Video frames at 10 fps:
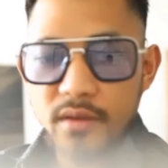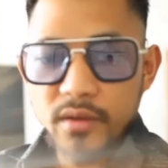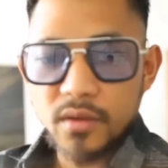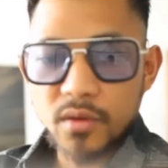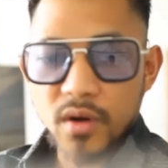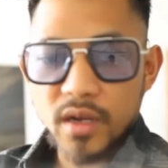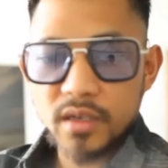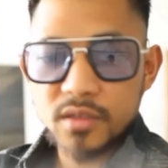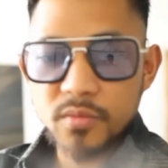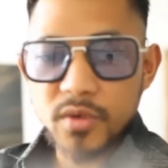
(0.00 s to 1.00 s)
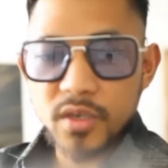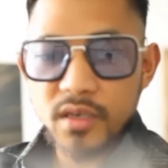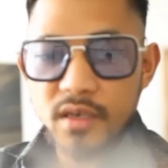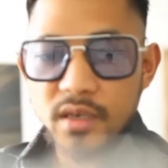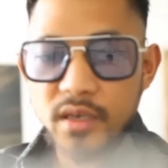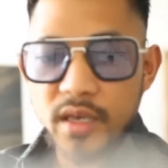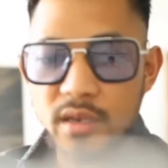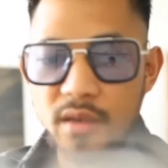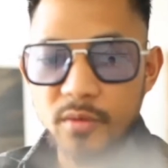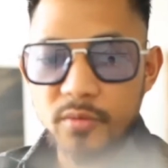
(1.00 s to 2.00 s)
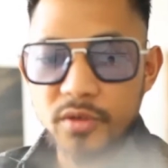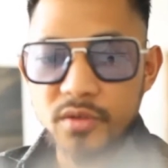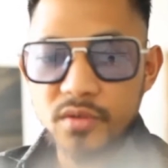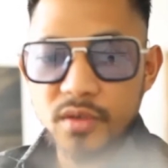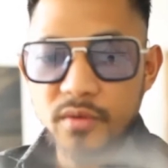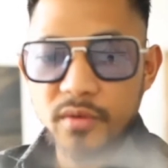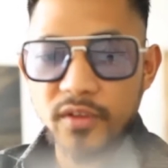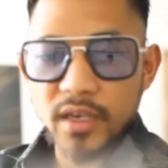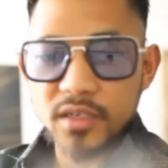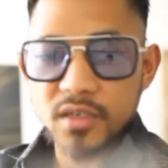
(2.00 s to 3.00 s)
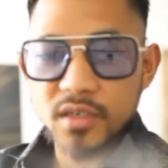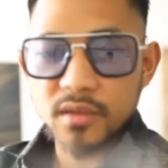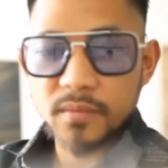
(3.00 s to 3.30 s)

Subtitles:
you want it to be, and it'll produce a reflection.